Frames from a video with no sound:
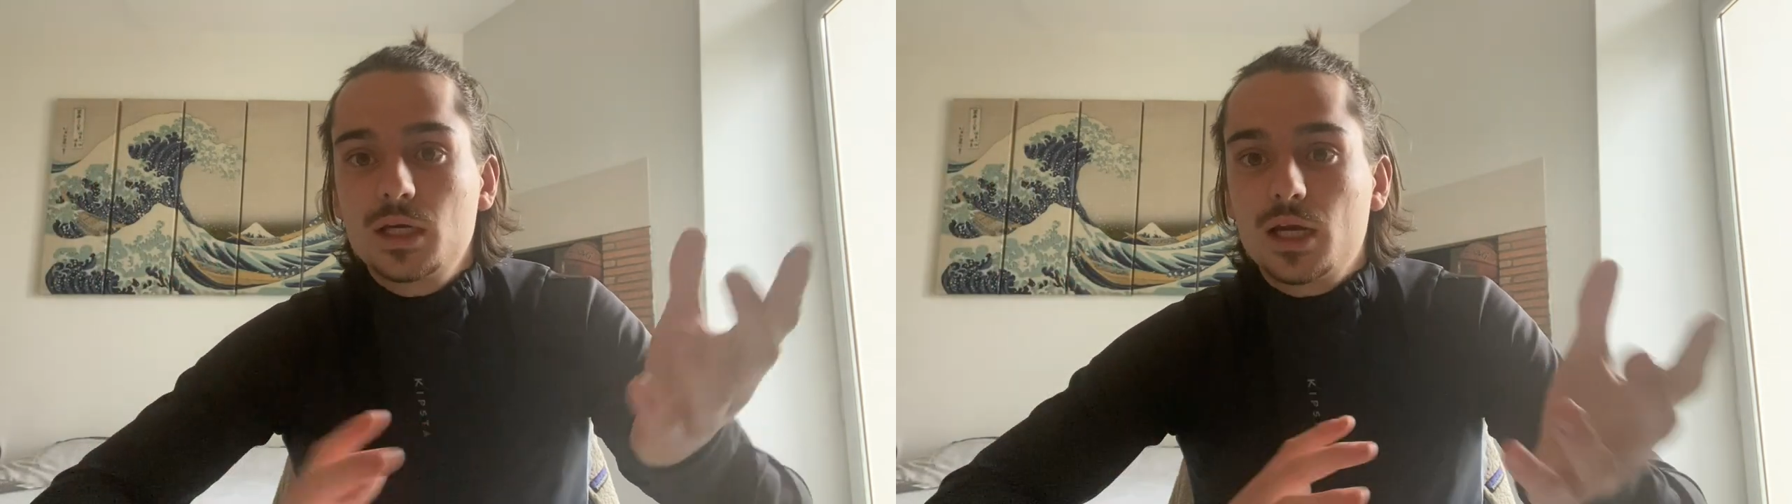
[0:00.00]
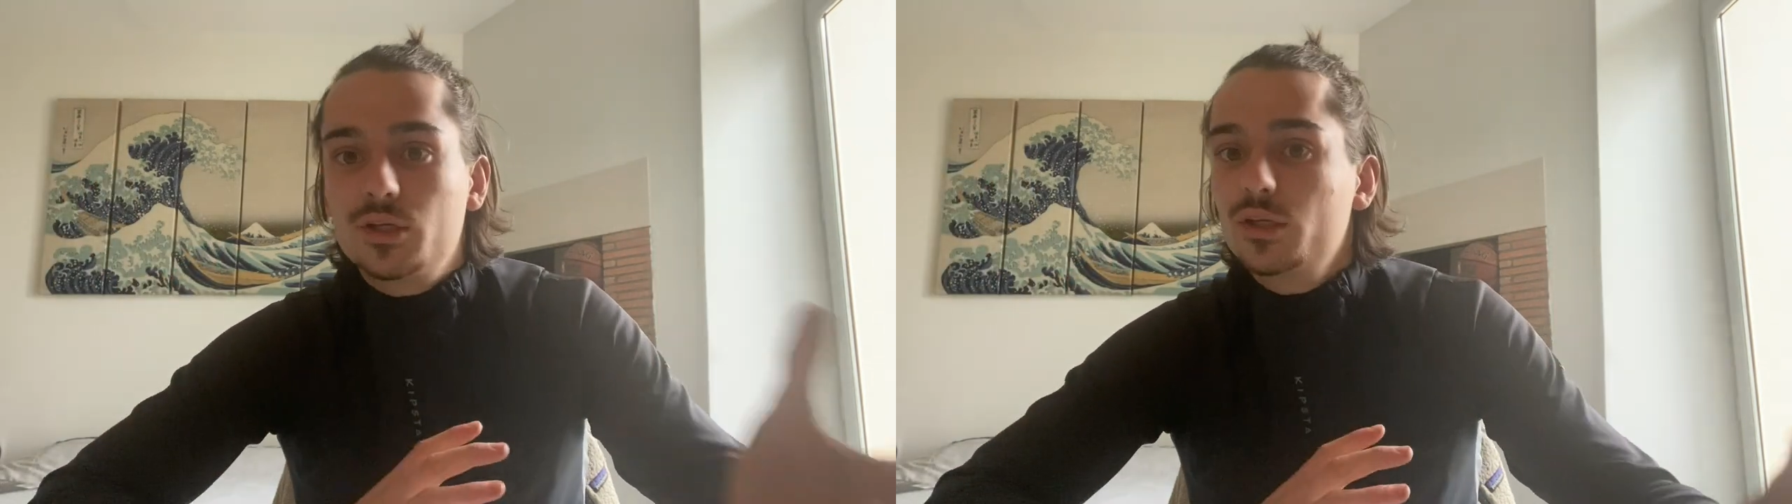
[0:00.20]

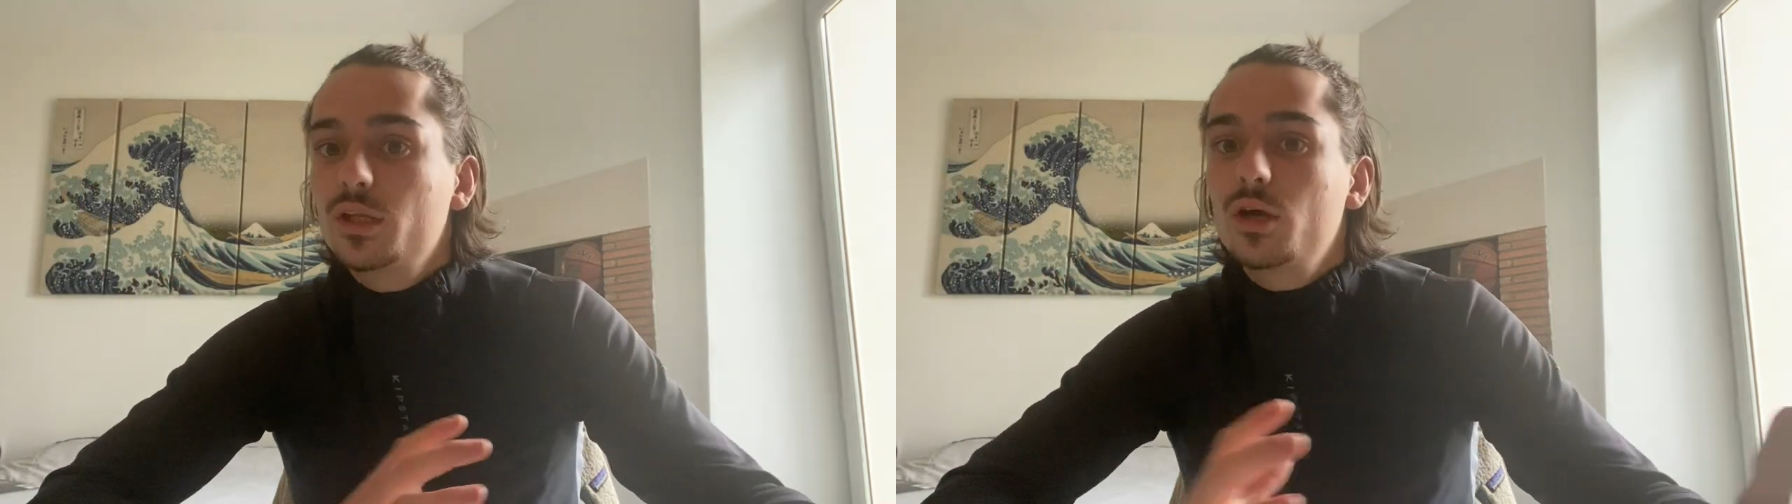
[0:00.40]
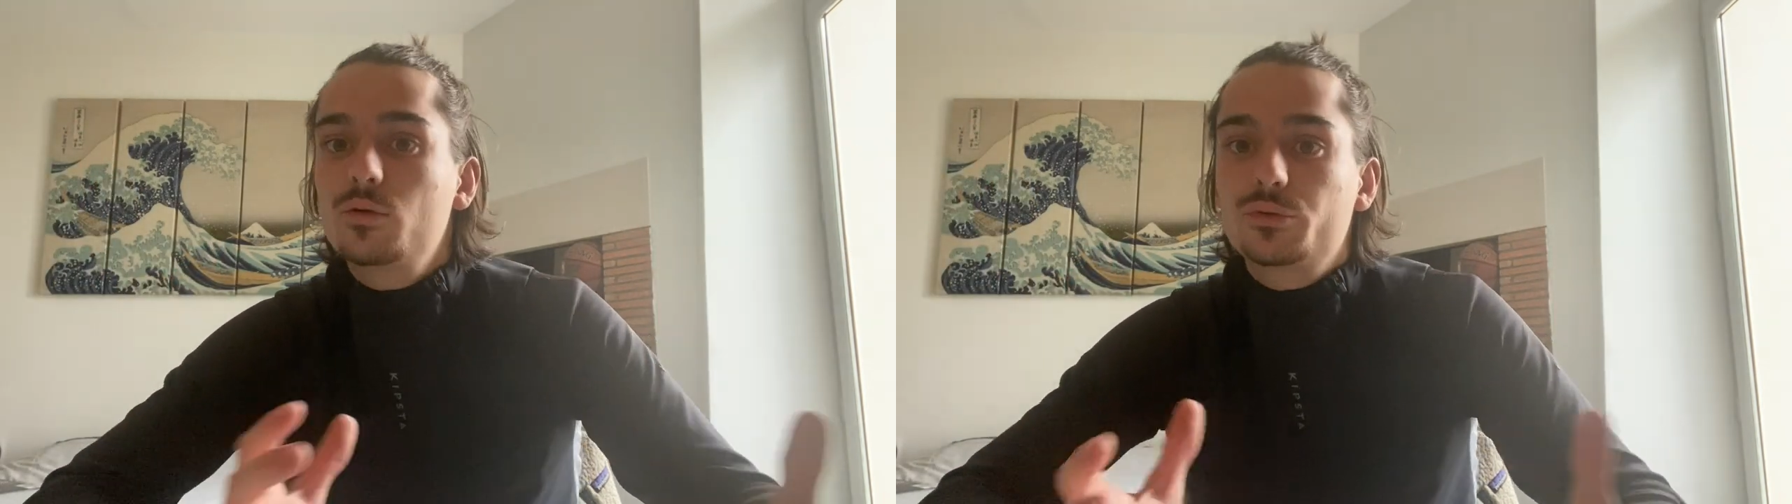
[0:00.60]
I don't
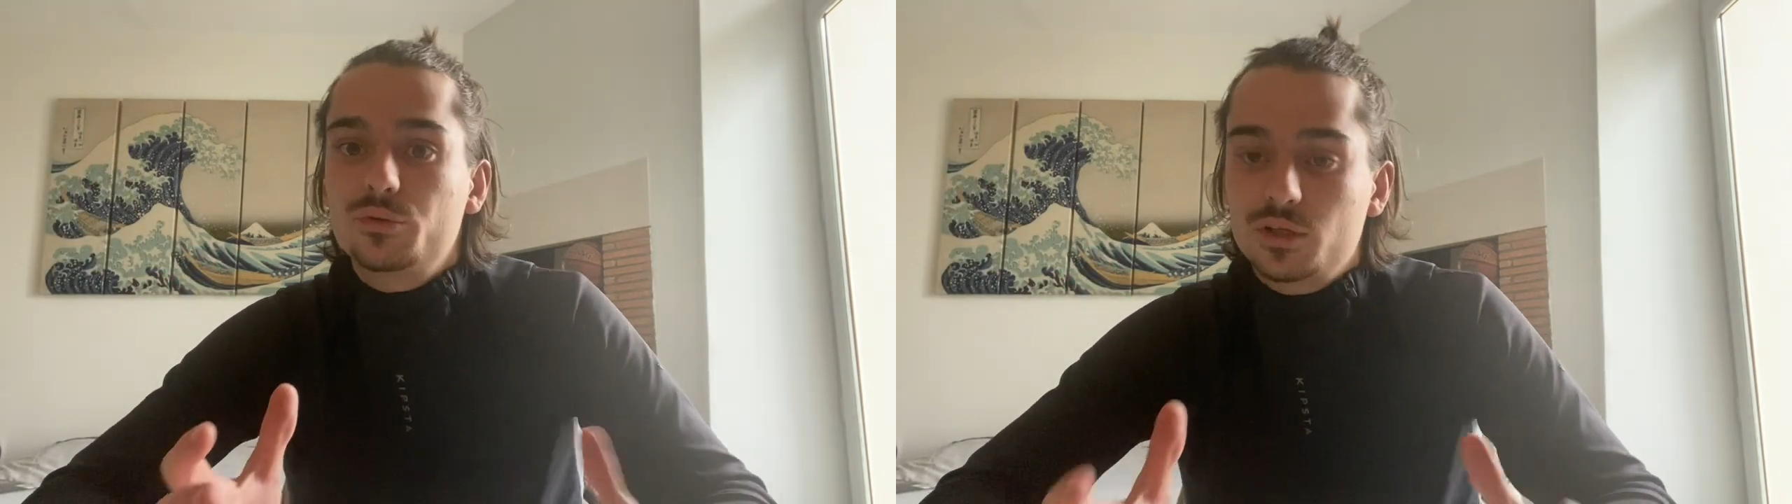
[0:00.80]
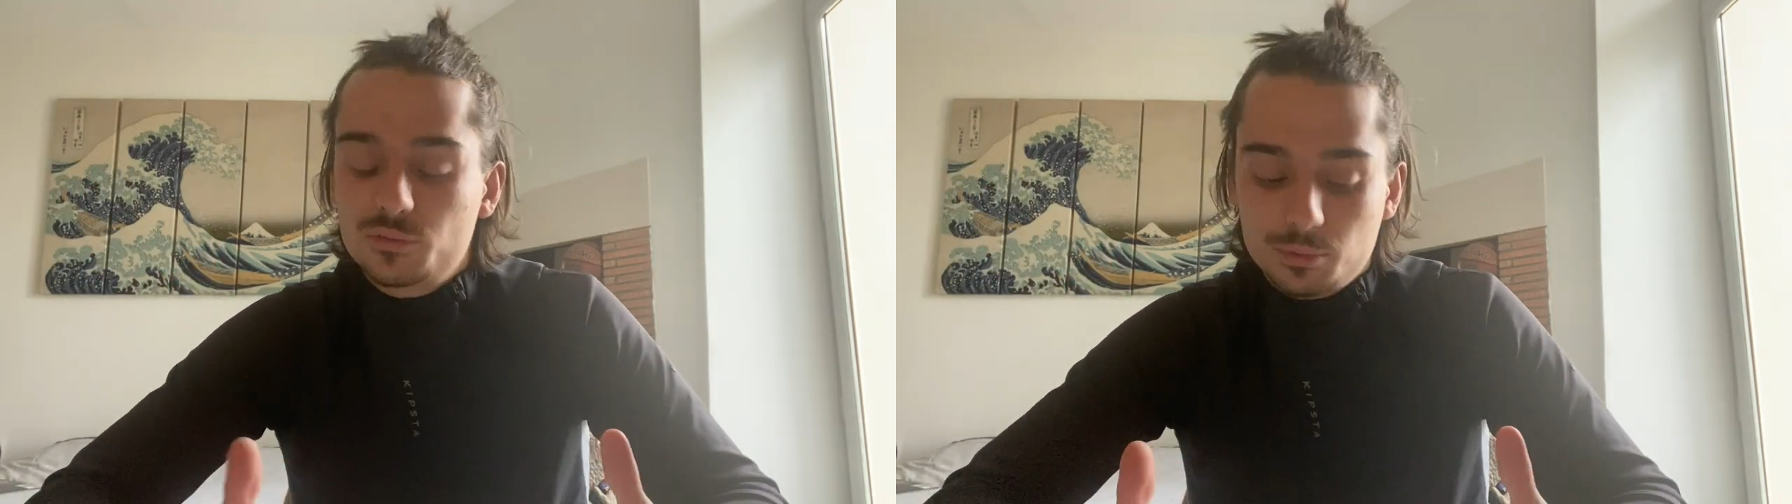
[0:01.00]
know how to
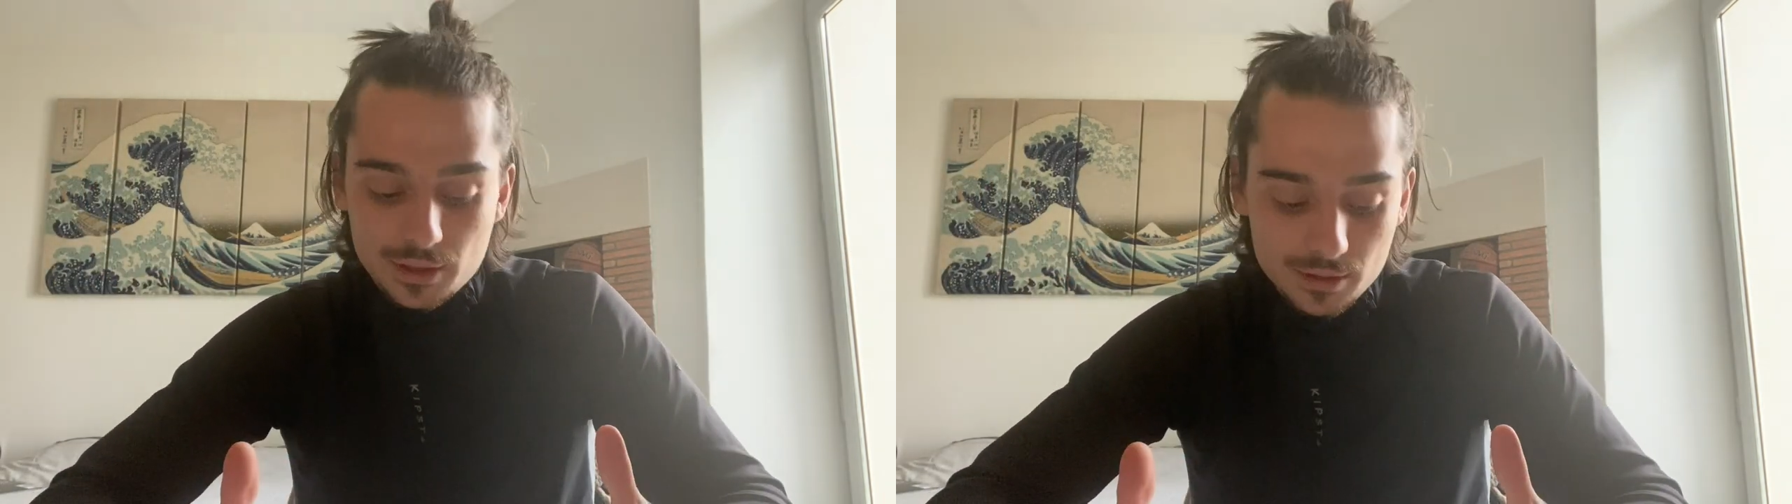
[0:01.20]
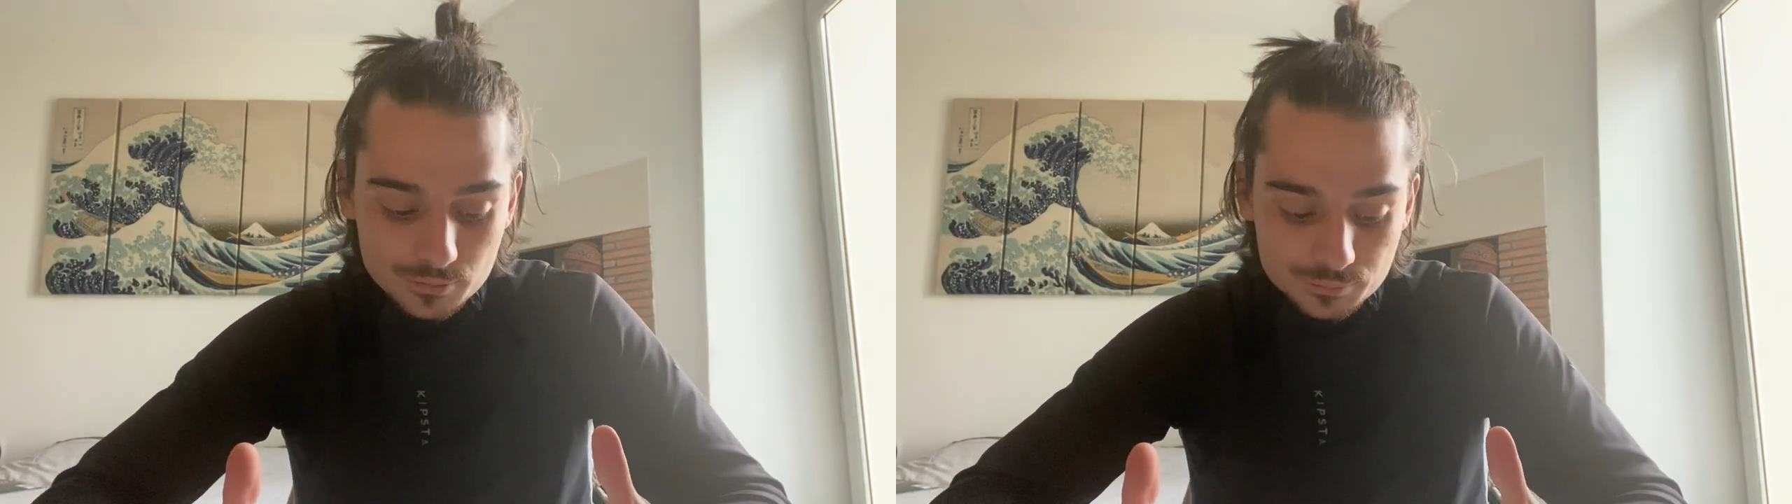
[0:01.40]

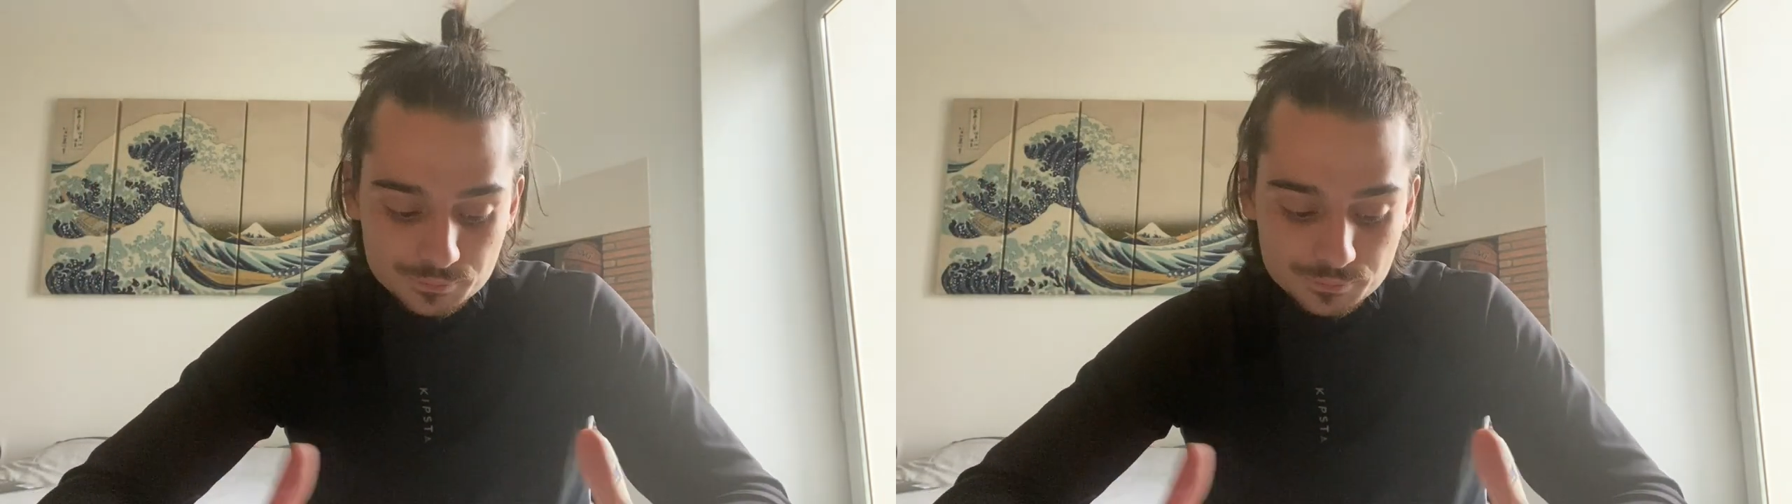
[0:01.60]
explain